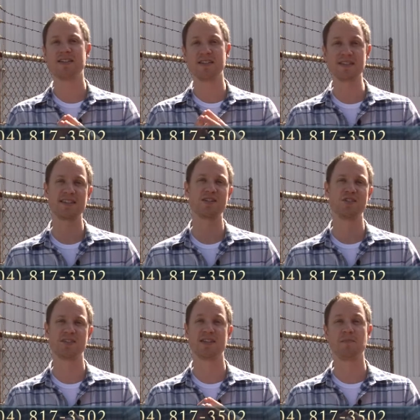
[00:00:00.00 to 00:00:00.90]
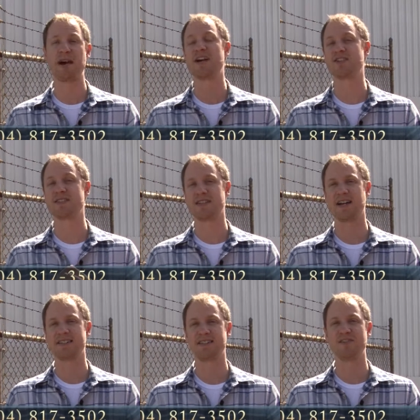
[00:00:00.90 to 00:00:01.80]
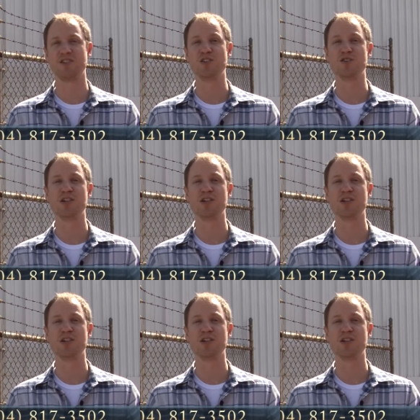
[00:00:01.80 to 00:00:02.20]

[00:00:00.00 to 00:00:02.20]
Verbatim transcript: and the skills and the passions God's given you.